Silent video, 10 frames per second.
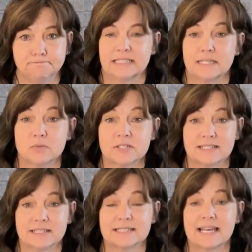Number
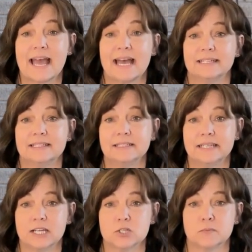6, add
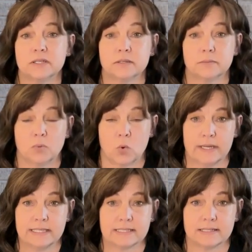engagement
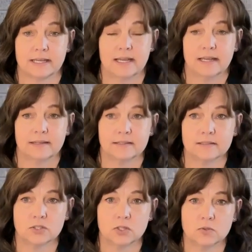points.
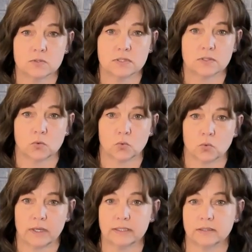This goes
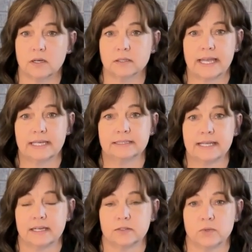right along hand in
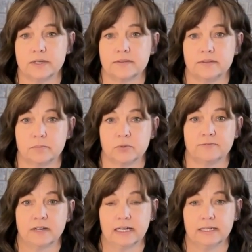hand with number
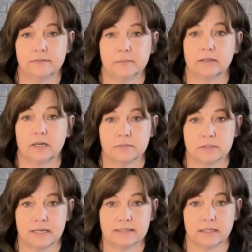5 about
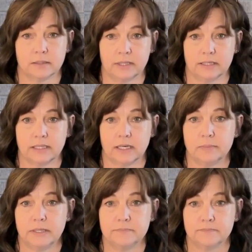optimizing the body
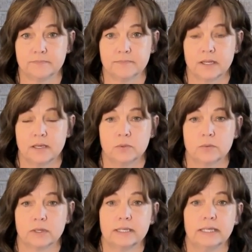copy. We
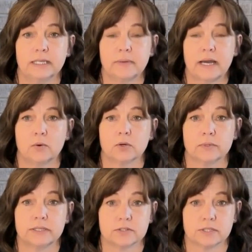want to keep our
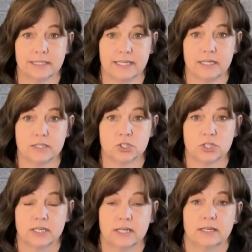readers engaged.
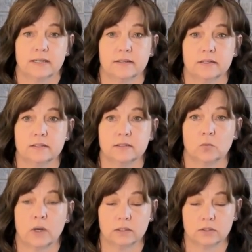
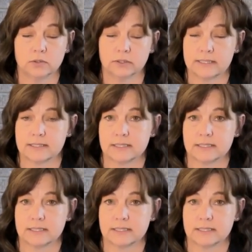While Google hasn't